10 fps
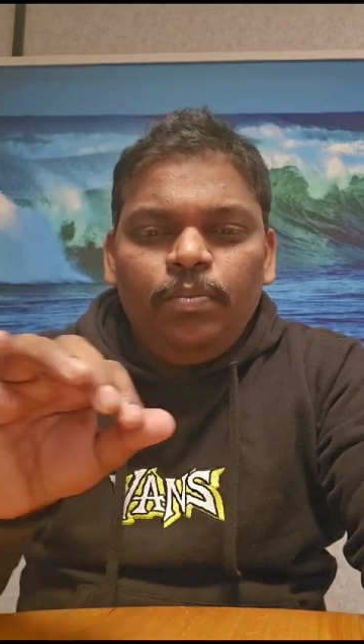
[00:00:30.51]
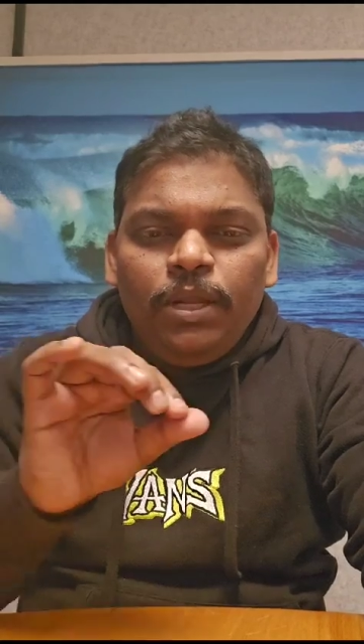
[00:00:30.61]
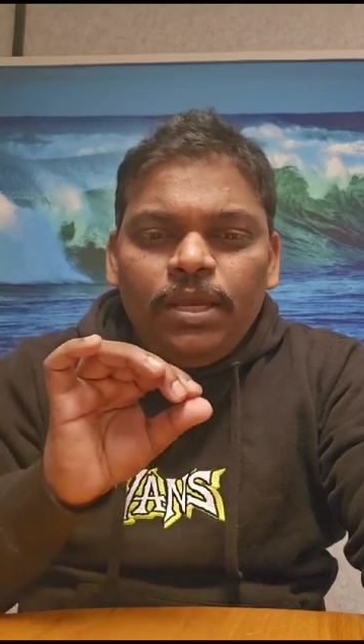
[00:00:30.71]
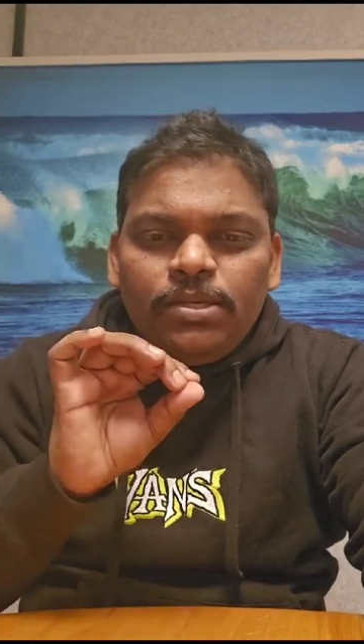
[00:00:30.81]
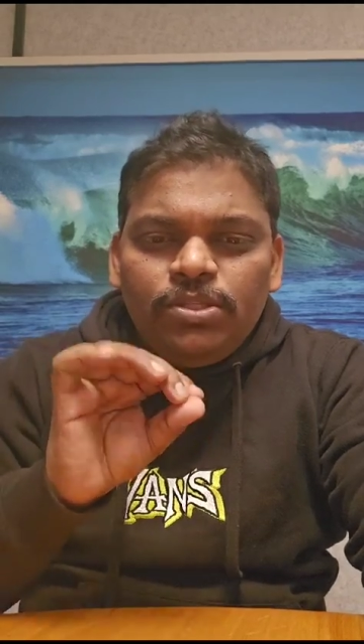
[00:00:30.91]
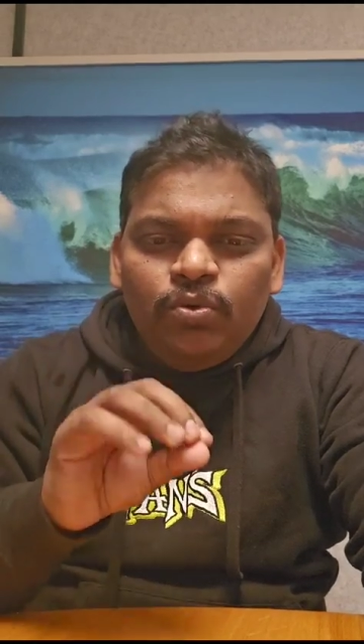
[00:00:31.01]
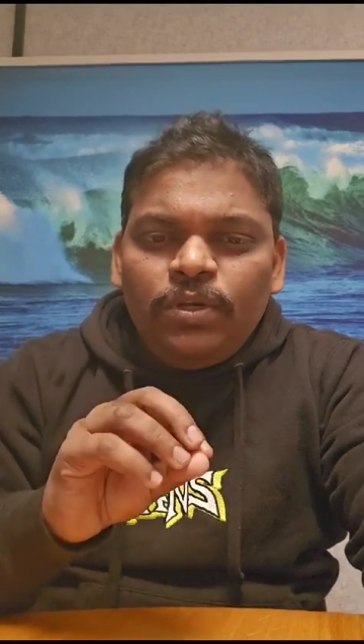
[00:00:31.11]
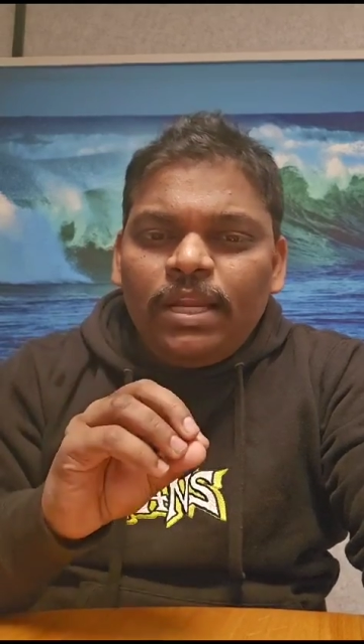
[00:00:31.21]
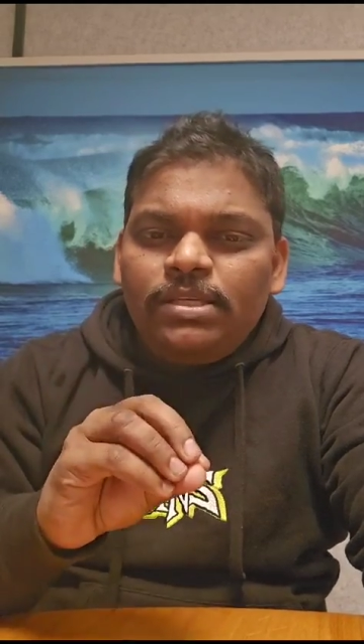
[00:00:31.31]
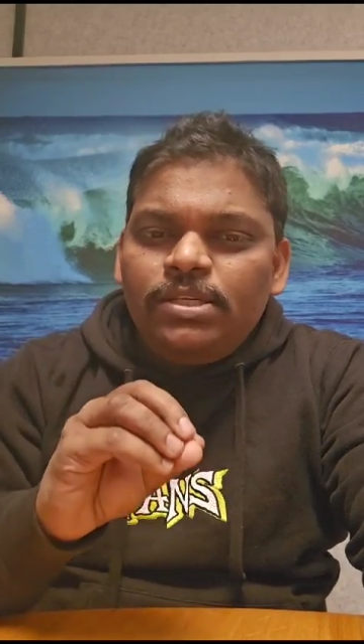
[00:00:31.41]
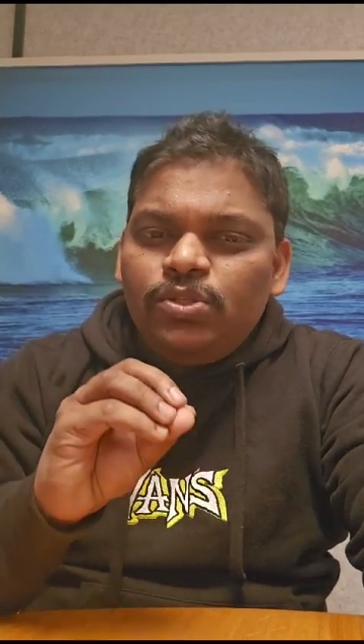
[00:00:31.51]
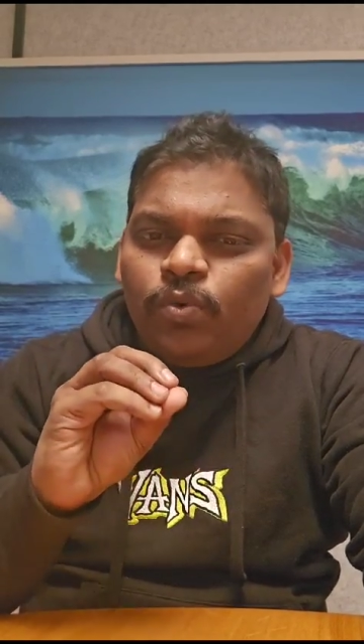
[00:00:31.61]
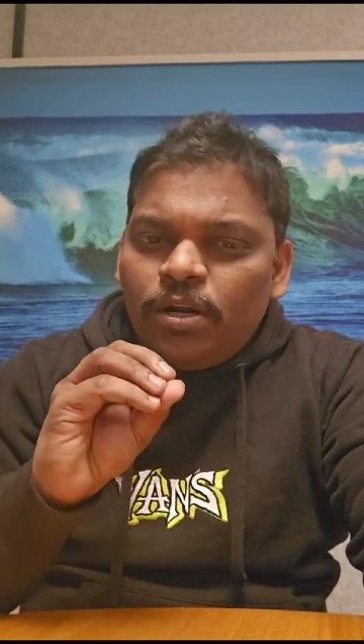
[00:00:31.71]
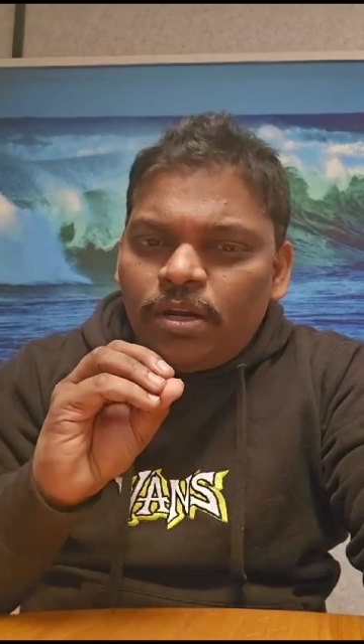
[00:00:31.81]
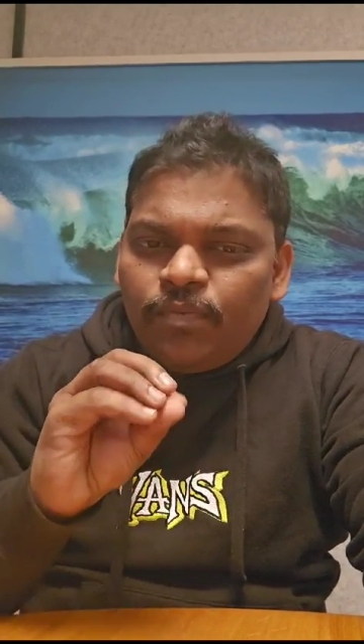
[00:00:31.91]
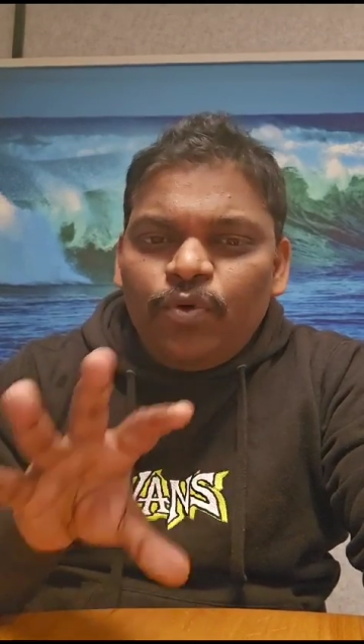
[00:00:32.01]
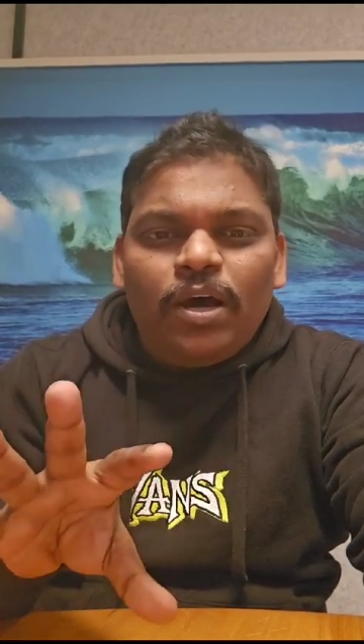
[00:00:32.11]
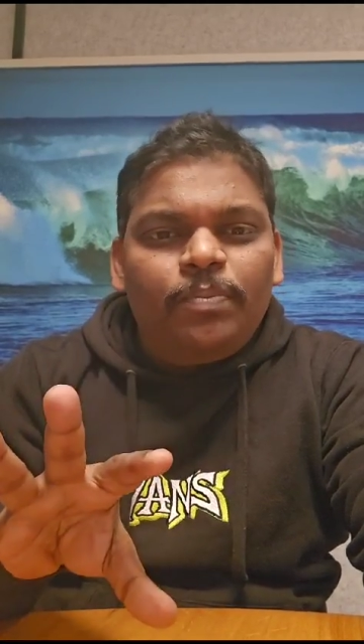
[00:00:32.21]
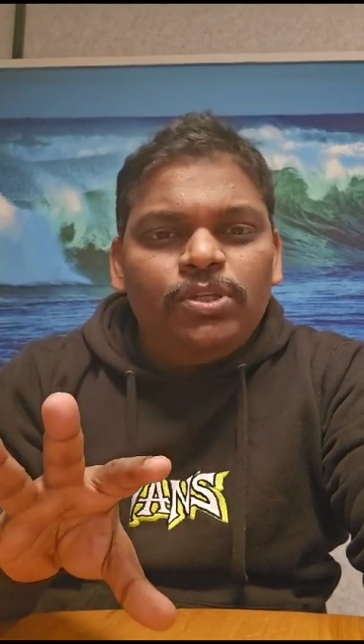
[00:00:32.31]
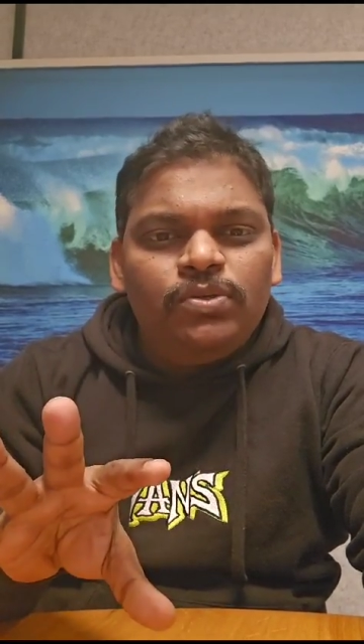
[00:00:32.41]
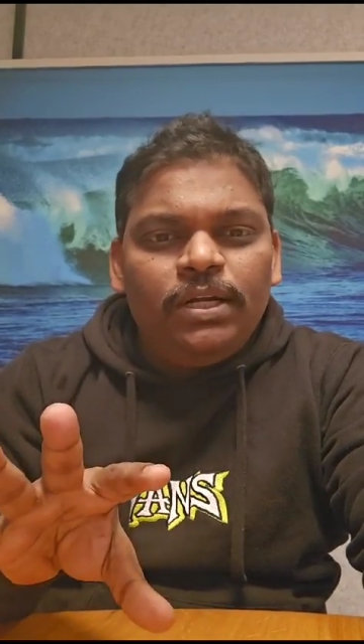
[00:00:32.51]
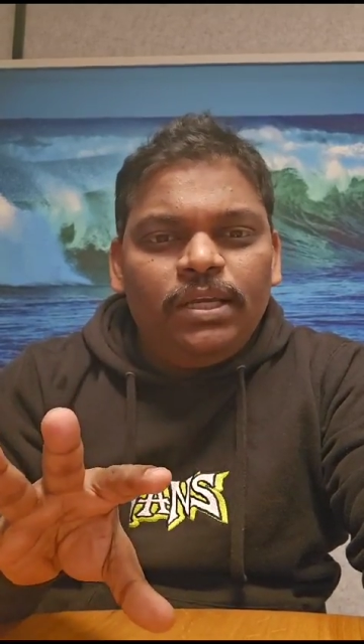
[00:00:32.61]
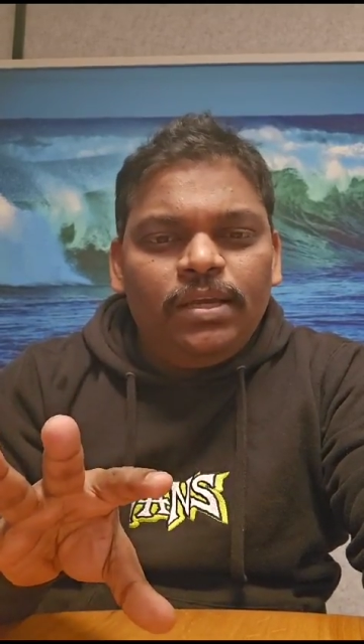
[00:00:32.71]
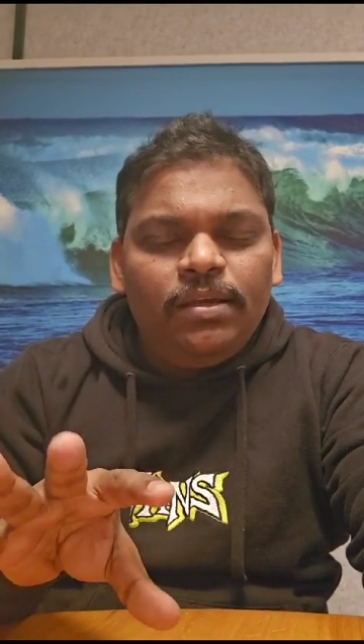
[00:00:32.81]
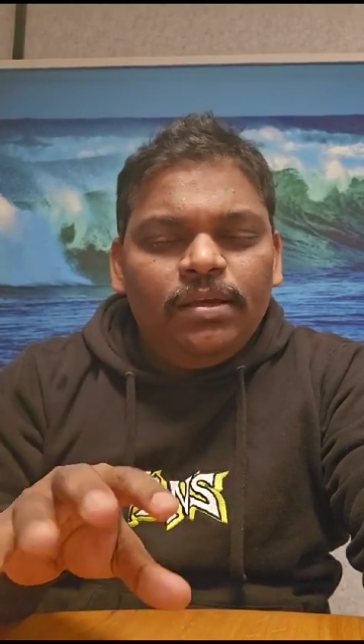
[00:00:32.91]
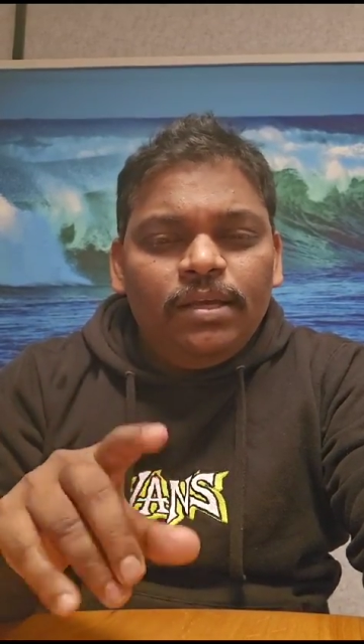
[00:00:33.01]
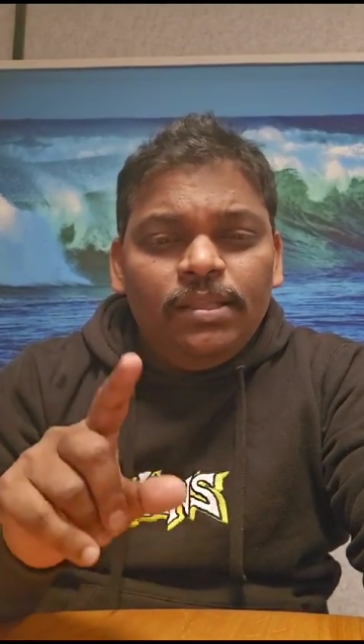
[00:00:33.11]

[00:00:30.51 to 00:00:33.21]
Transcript: please utilize this wonderful opportunity